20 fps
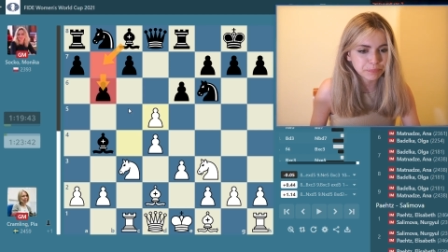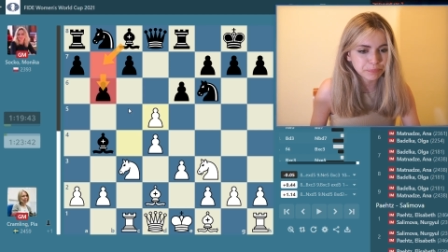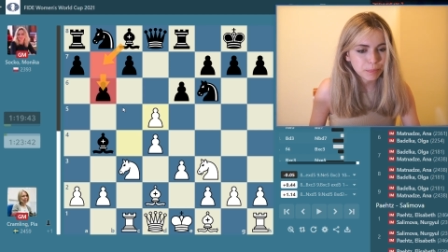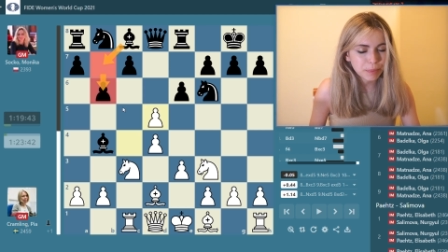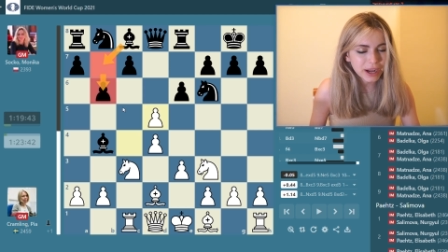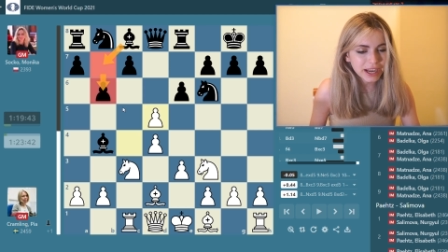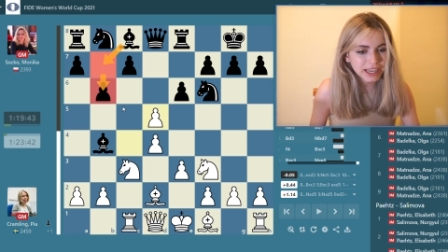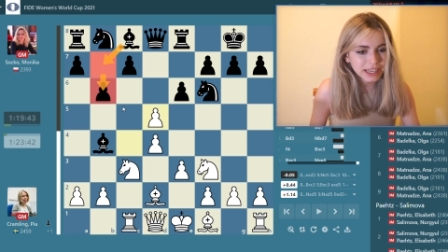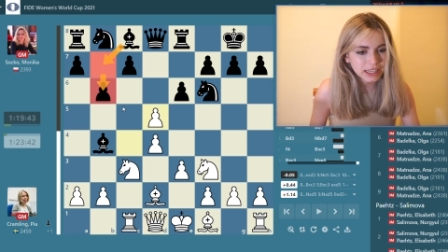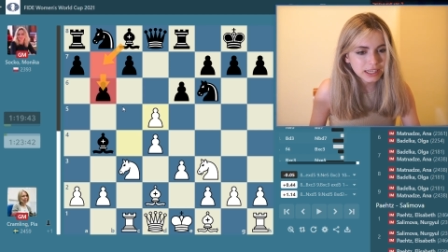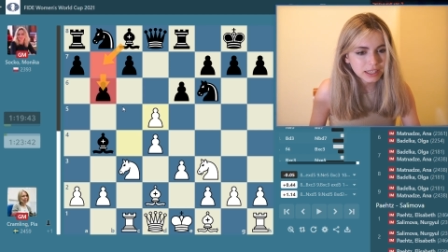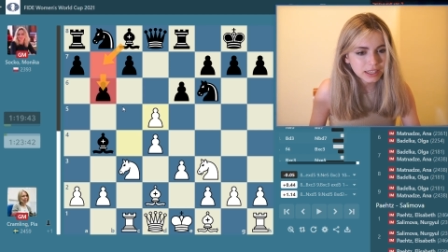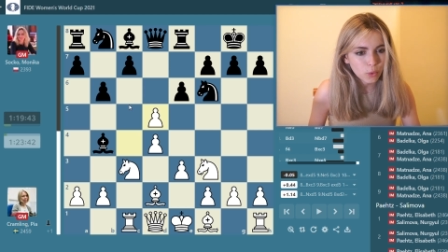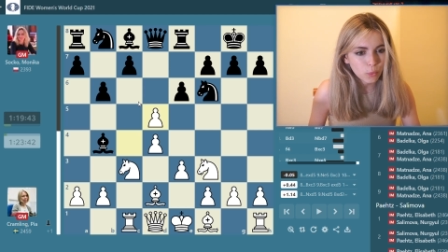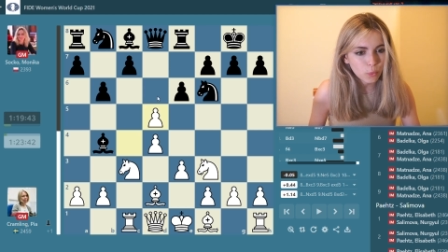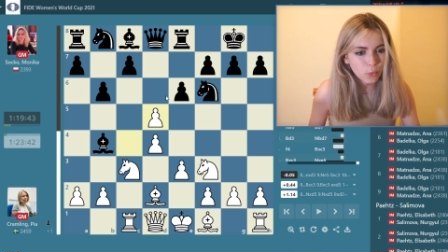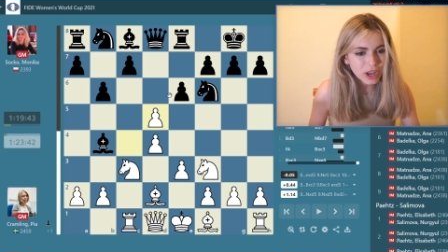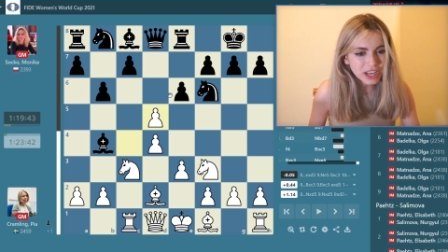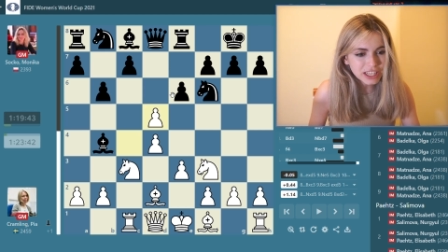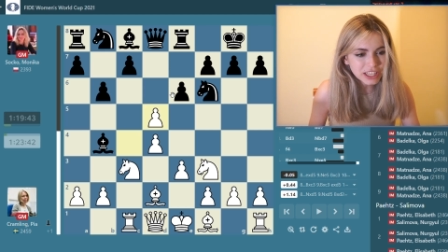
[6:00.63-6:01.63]
but
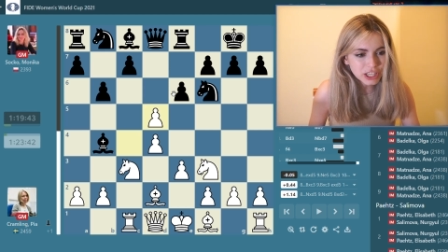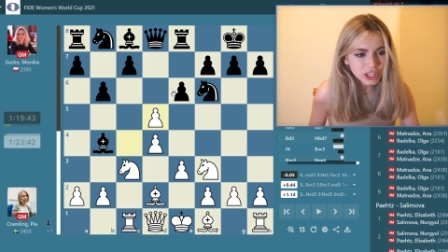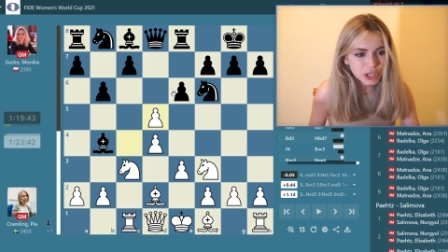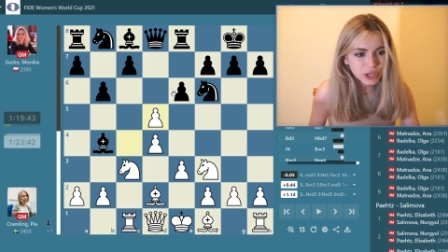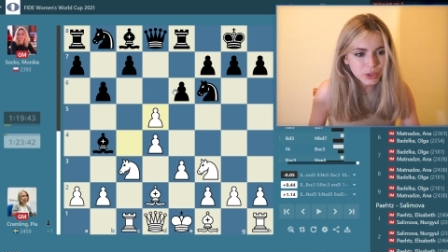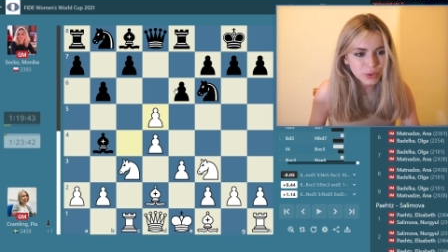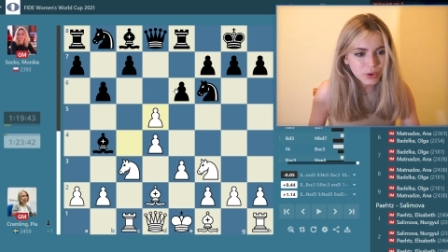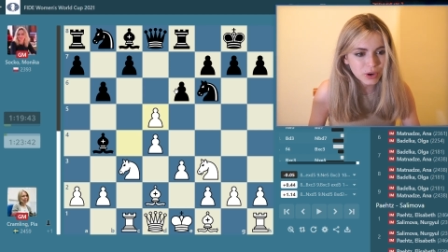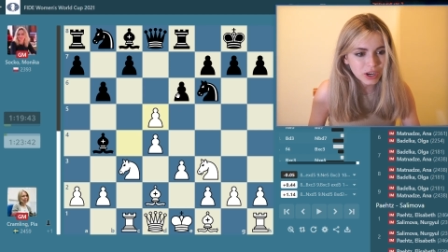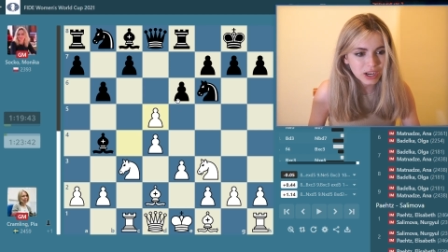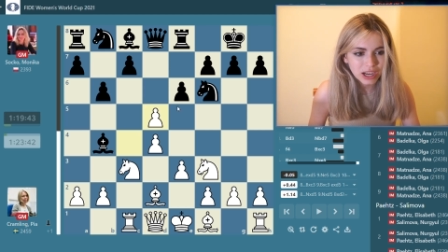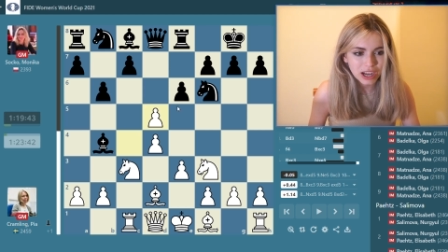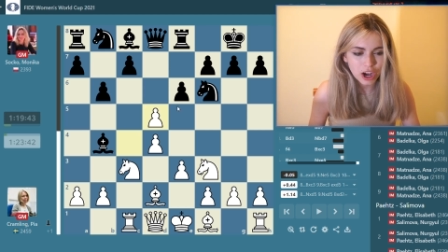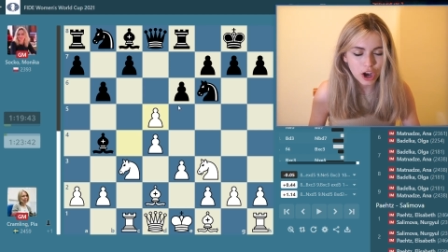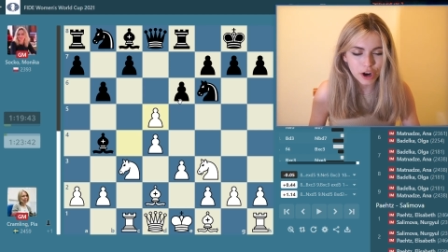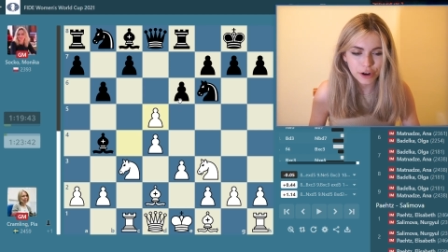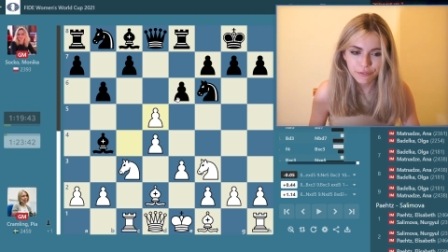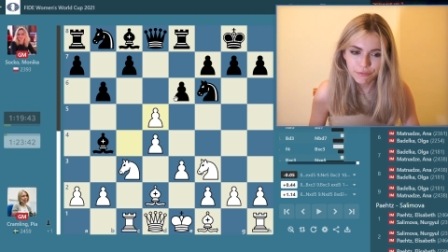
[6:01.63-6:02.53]
when you are